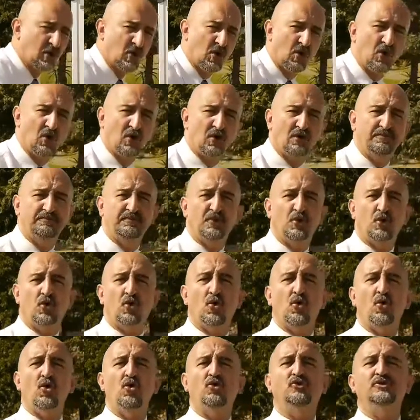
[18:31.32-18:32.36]
call
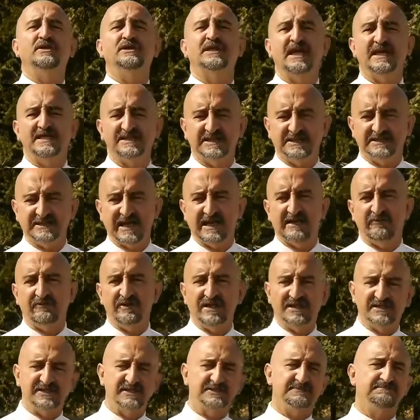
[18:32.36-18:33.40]
coordinated
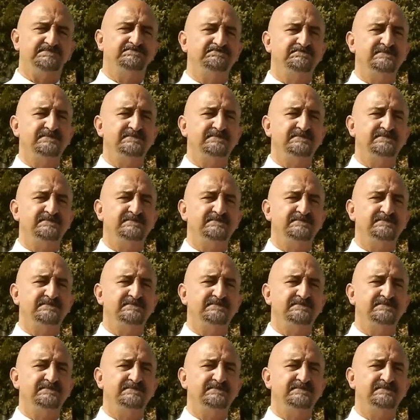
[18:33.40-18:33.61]
areas.